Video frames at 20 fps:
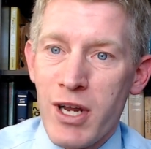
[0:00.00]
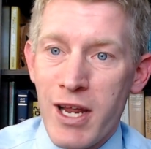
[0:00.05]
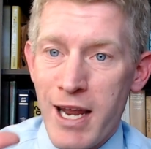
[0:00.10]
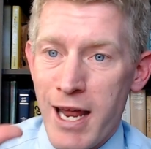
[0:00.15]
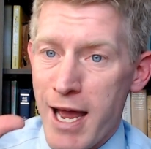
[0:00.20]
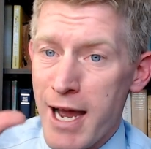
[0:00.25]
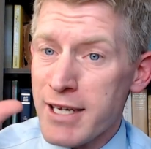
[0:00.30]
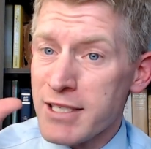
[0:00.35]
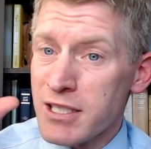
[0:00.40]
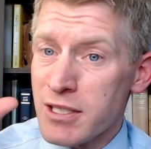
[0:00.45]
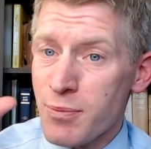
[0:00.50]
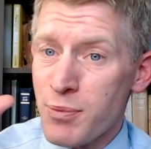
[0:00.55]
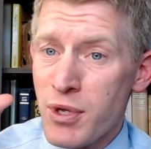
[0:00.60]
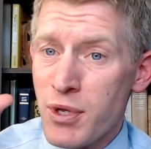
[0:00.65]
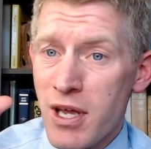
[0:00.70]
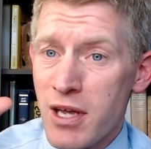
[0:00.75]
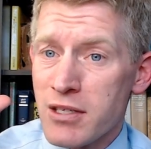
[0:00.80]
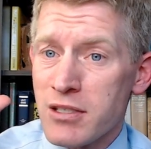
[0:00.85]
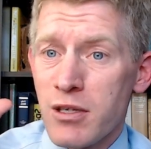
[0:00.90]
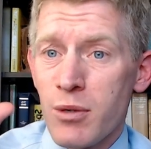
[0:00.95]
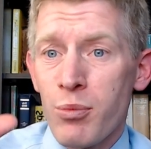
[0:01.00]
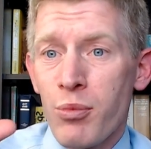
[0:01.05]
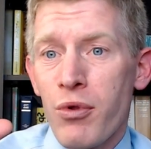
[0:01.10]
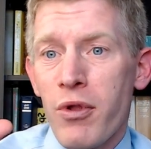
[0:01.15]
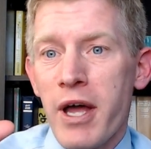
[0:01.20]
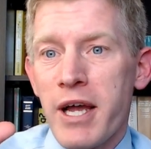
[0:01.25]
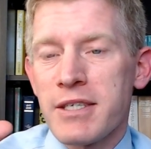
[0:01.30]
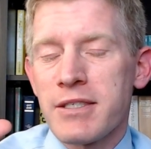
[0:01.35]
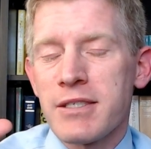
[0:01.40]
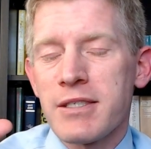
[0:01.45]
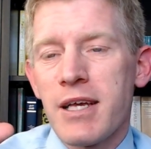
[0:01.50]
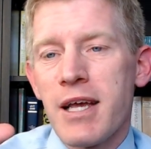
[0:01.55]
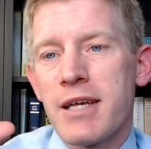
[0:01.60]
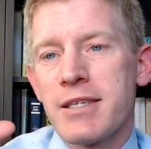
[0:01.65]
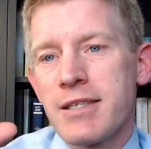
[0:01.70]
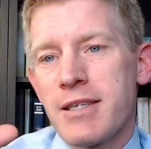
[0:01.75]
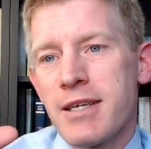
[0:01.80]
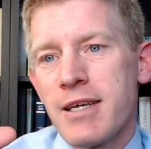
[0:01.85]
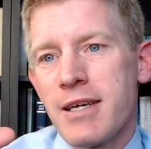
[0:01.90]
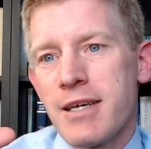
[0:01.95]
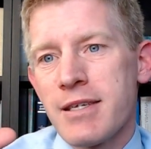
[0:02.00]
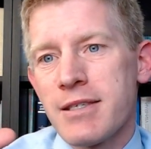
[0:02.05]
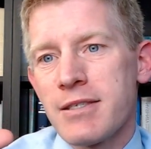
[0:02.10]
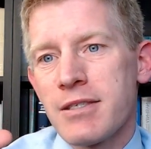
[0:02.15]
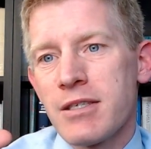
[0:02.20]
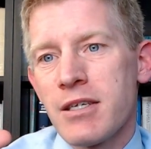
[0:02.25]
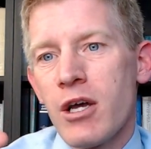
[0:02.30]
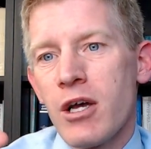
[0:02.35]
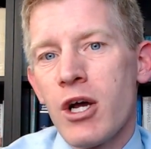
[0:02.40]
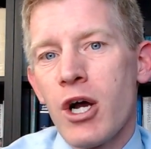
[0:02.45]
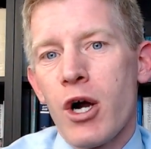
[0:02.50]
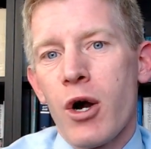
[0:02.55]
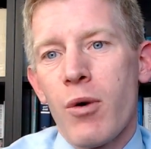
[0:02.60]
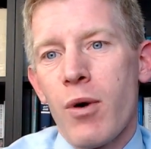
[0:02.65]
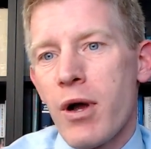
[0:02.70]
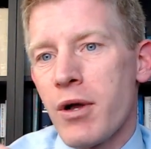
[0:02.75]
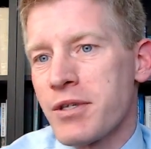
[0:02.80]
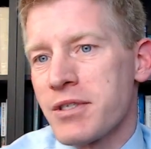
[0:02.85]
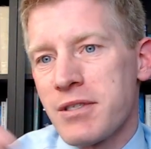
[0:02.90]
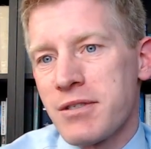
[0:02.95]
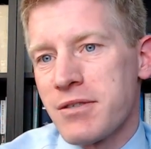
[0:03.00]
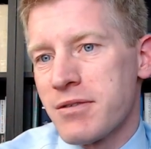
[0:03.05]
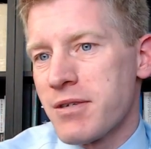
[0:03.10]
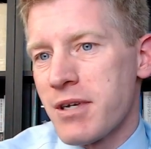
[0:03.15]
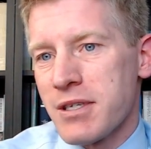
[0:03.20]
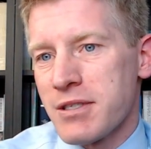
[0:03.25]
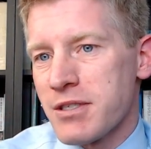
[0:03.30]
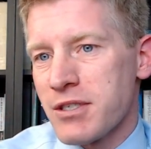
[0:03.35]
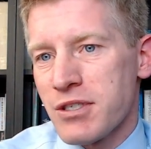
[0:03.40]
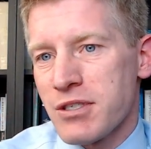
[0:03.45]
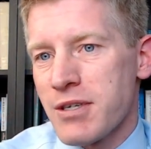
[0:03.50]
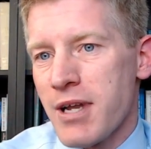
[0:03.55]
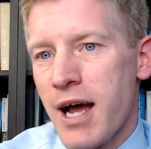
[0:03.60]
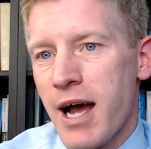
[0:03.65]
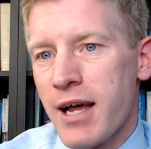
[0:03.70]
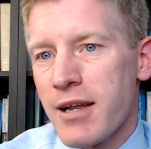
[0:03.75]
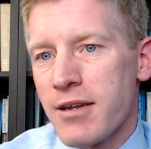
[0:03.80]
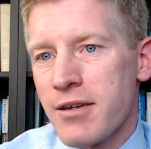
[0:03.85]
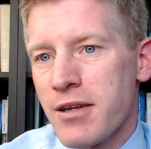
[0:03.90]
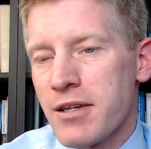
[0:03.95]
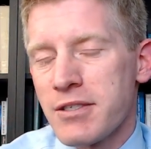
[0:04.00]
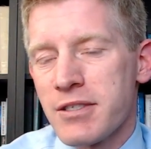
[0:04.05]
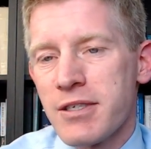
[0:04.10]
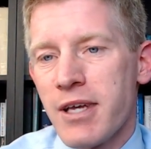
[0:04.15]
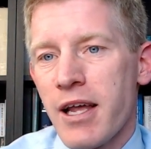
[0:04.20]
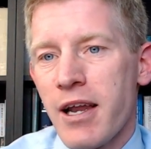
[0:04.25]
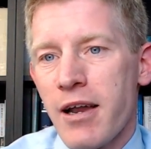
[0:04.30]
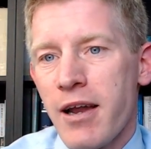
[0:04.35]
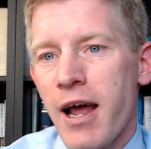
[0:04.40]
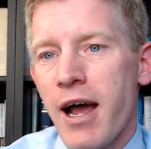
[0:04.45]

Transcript: It has to be as complex as it is, or else it's, it's just not it's not an